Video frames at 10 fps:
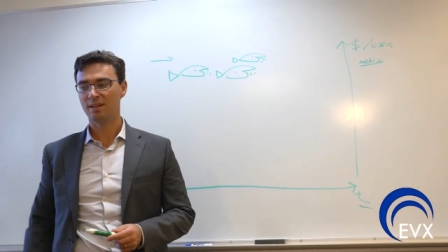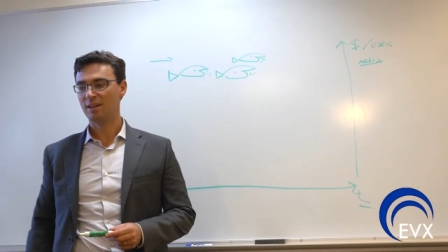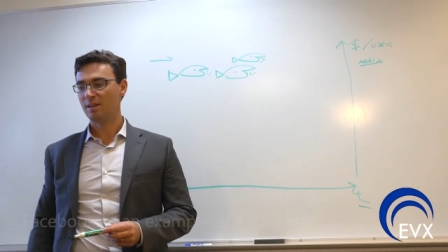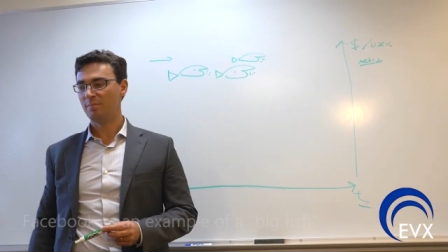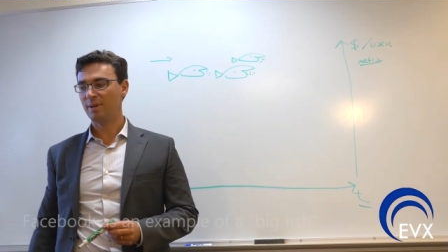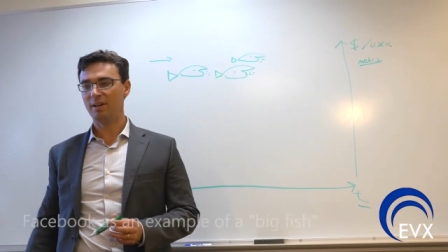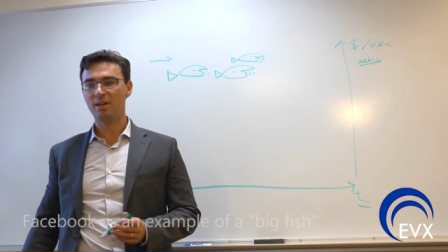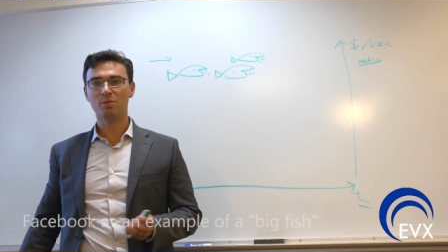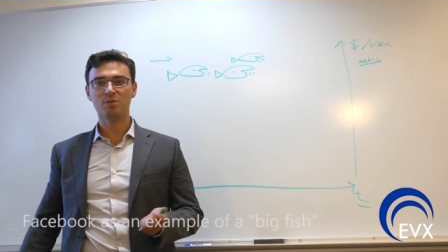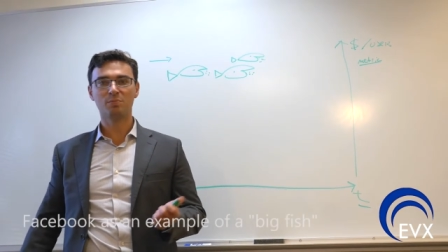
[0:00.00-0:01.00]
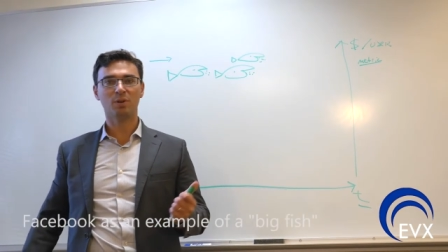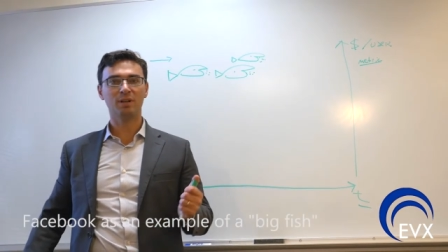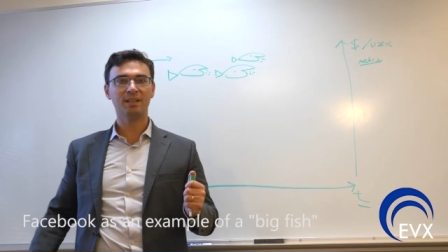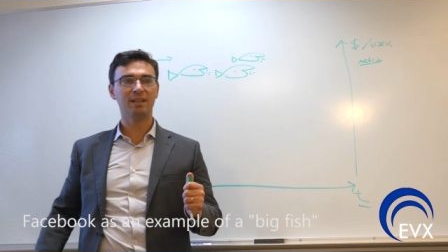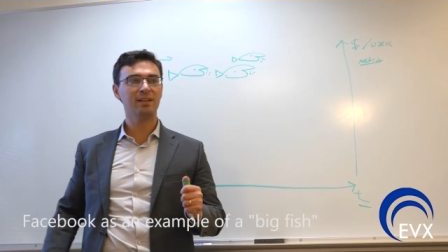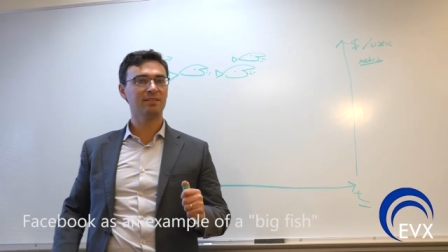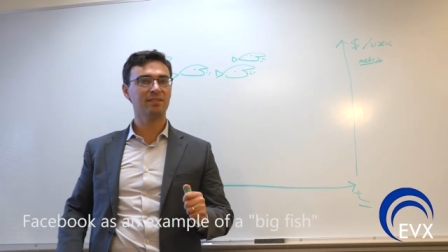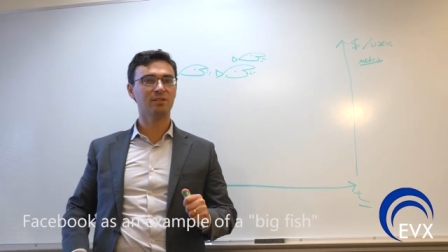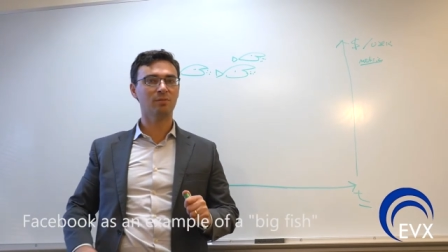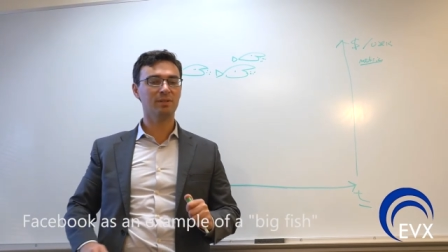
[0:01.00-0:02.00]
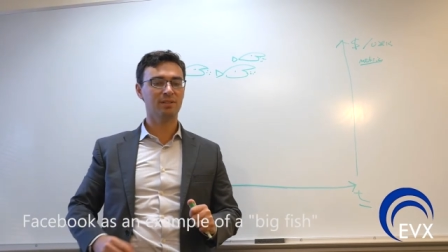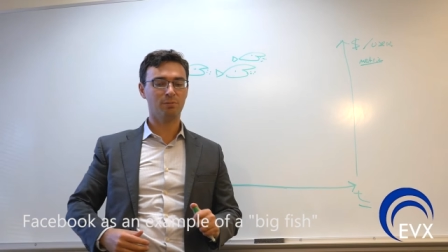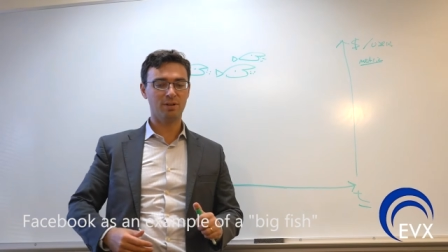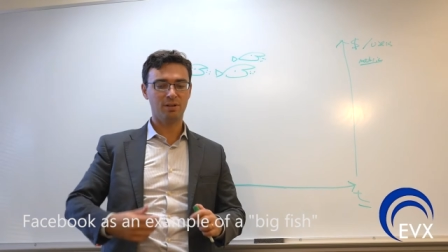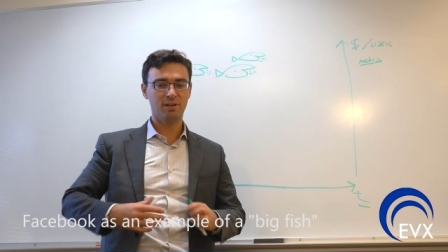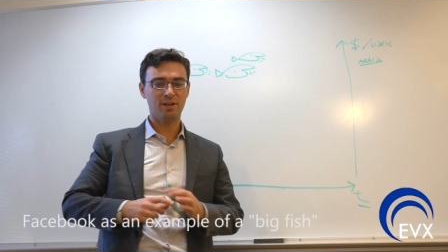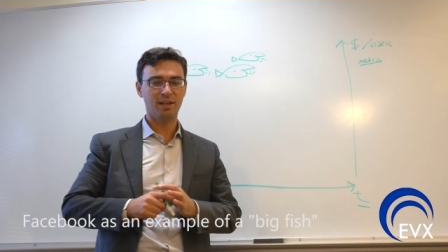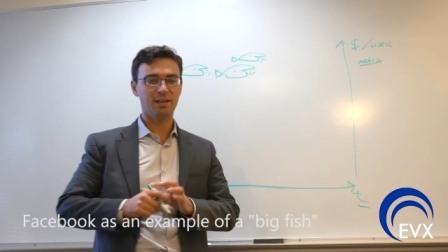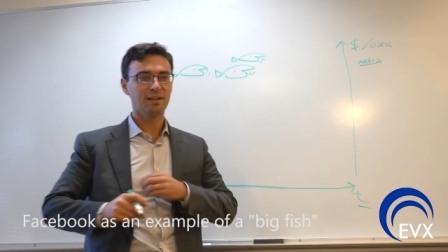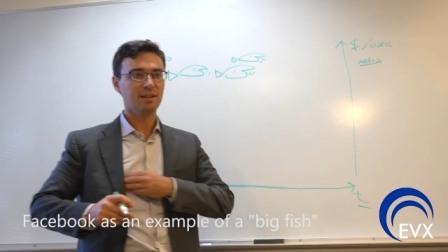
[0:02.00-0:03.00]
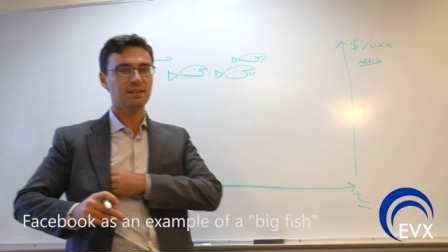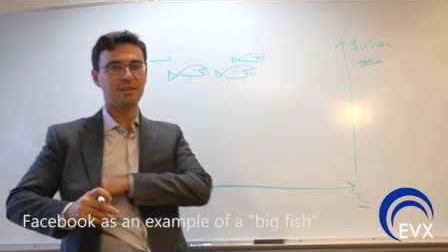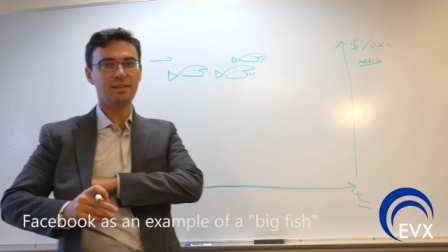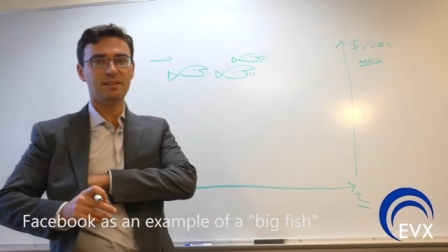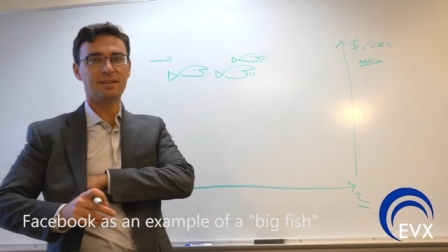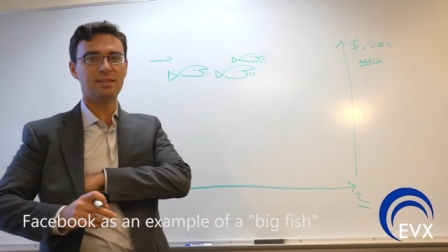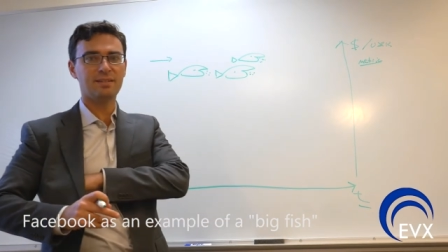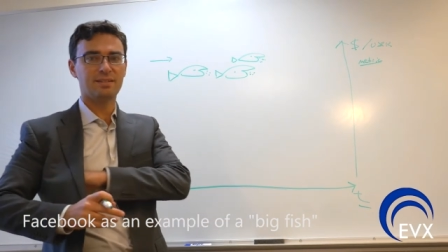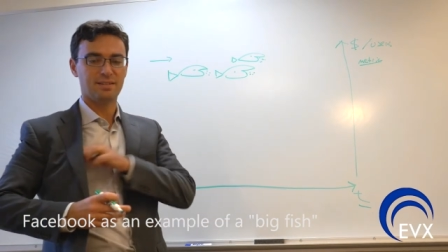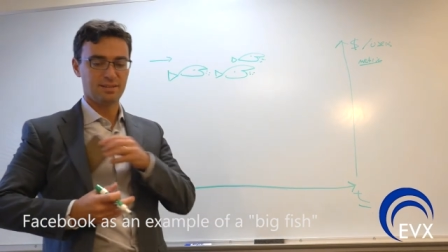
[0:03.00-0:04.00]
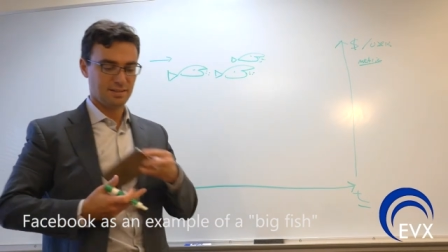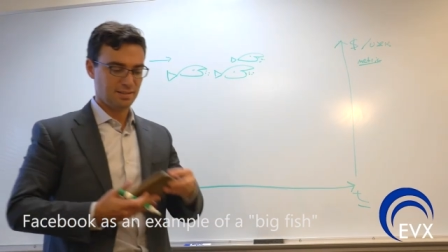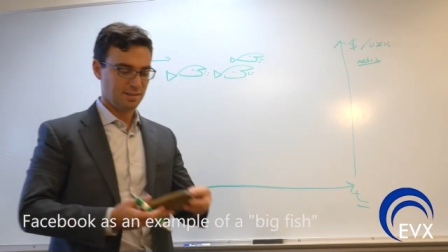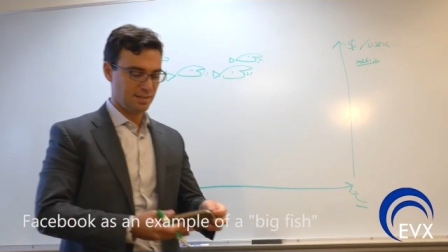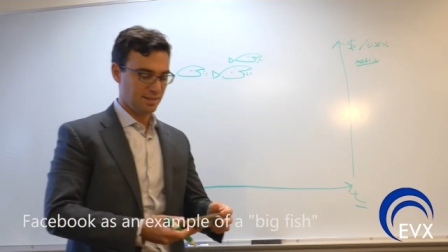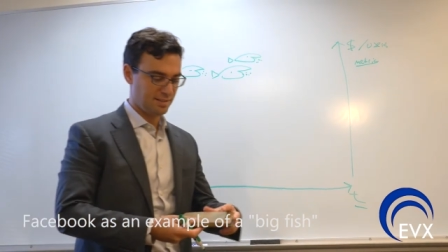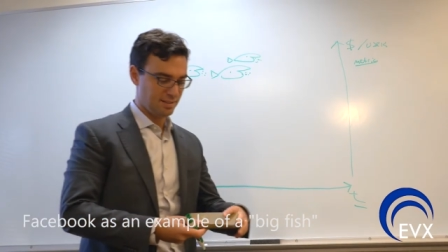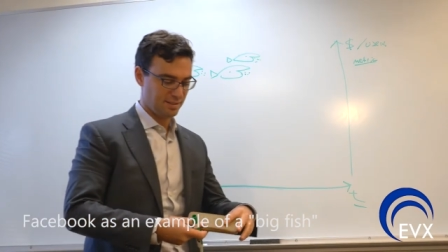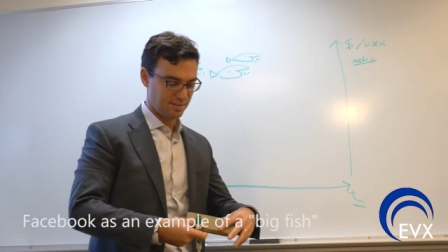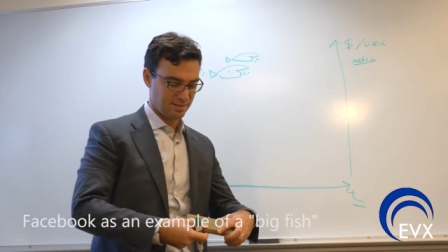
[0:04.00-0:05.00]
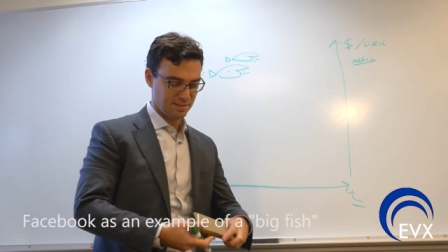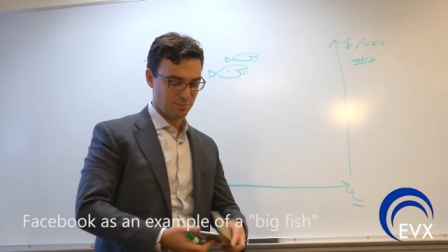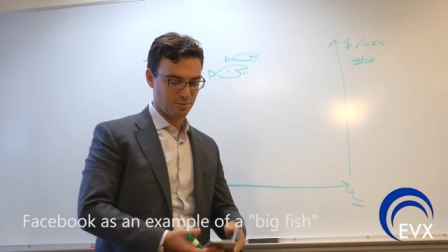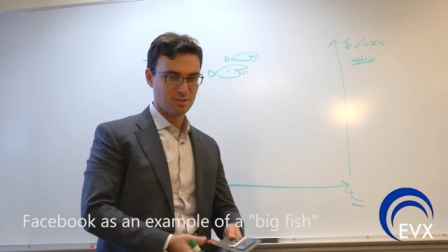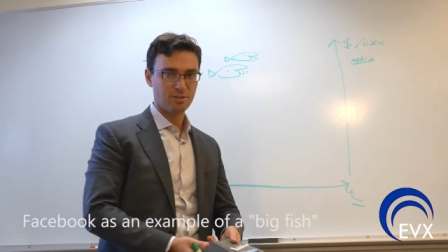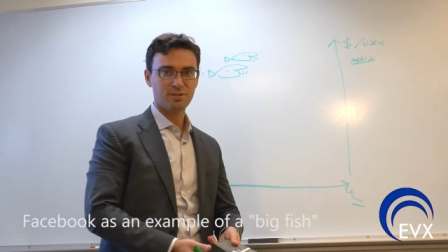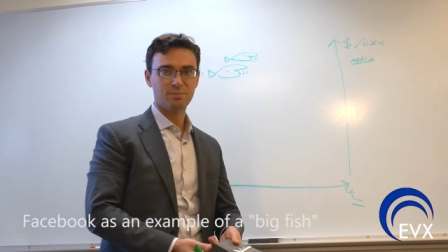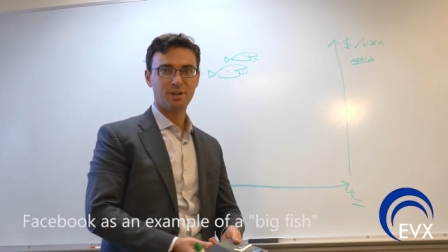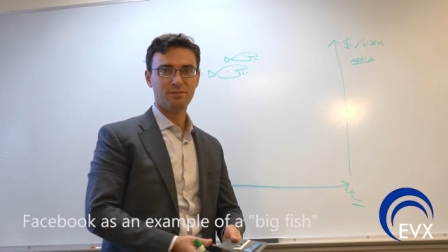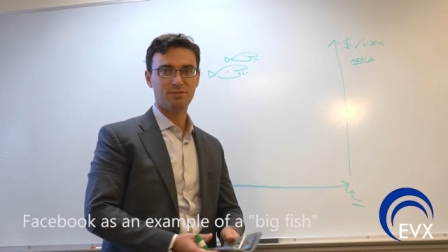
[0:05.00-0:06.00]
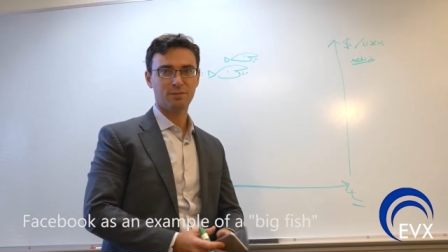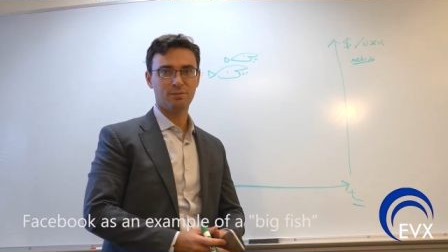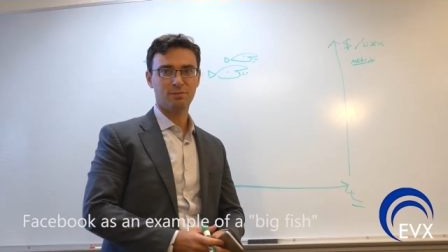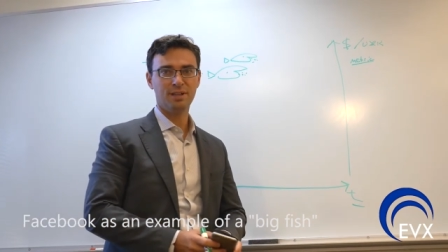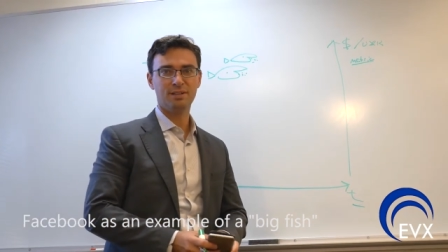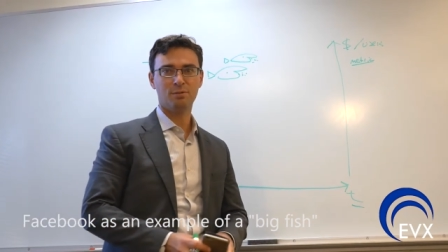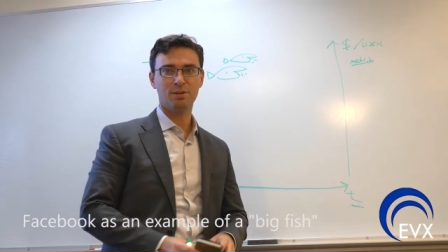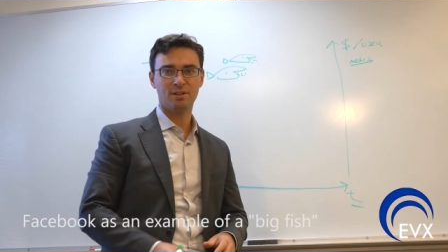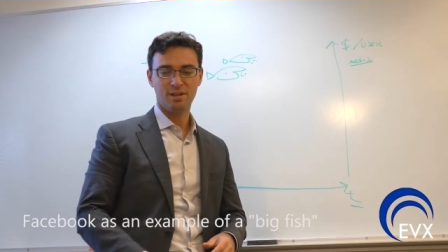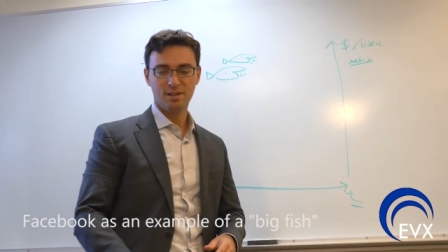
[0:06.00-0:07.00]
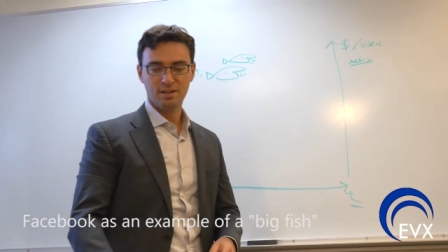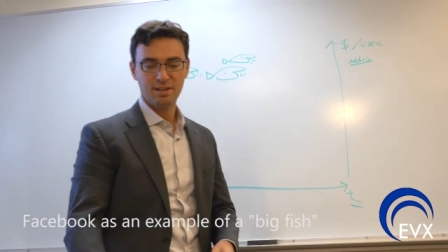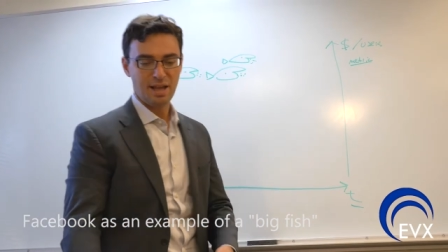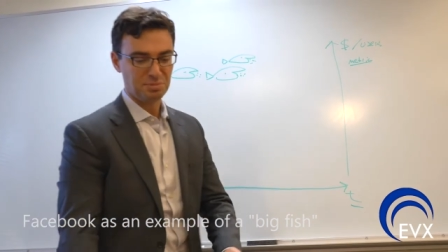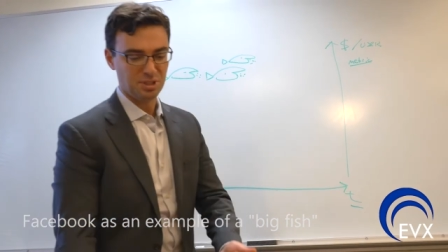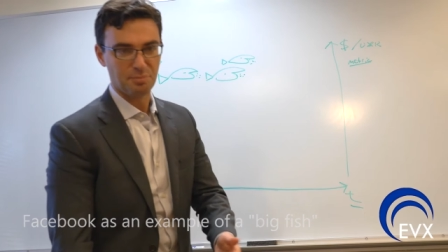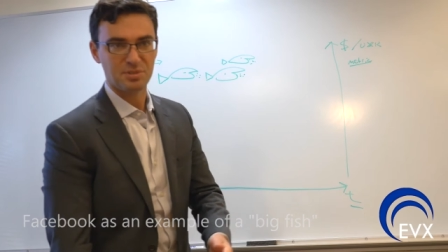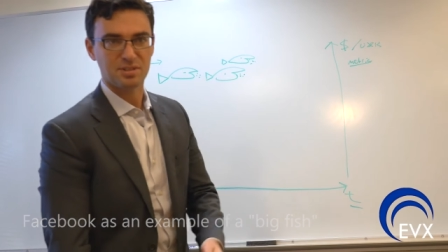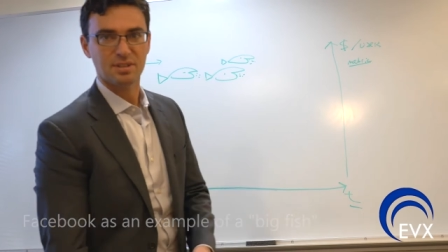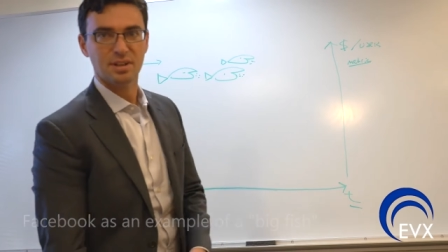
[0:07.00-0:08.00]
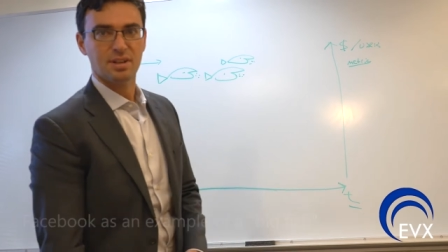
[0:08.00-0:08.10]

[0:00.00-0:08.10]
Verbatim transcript: Yeah. But it was born ten years ago, and they were like, this didn't exist. There was no smartphone, right? There mm. were laptops.